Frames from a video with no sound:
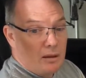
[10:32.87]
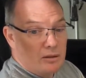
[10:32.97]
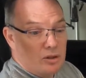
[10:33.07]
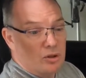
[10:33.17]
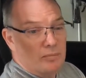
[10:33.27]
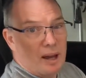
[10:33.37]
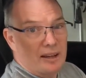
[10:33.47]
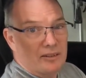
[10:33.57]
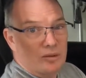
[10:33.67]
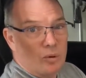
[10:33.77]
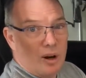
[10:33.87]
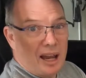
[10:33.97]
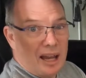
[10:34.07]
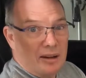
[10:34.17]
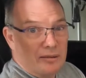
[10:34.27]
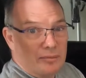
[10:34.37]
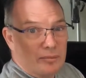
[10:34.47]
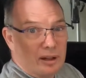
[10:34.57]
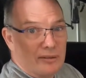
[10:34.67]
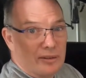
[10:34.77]
tune makes to what I had
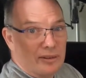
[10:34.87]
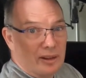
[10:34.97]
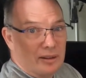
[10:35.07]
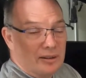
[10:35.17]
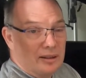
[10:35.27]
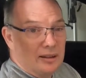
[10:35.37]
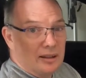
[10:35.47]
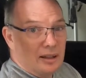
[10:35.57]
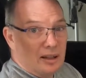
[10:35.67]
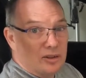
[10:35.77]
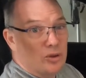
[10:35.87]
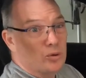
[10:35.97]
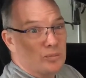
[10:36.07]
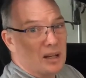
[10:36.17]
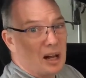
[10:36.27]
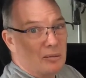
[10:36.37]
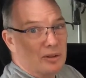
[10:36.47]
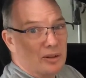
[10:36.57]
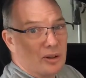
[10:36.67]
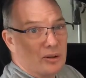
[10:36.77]
previously. I should be able
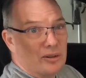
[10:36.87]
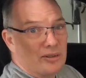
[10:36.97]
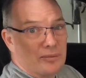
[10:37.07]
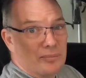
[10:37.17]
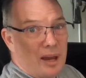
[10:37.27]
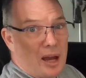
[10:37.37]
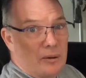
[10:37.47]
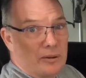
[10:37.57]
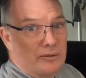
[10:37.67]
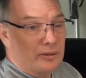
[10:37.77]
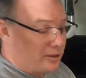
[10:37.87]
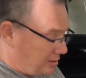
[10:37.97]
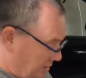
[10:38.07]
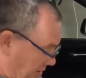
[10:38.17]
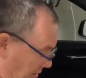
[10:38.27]
to notice some power difference.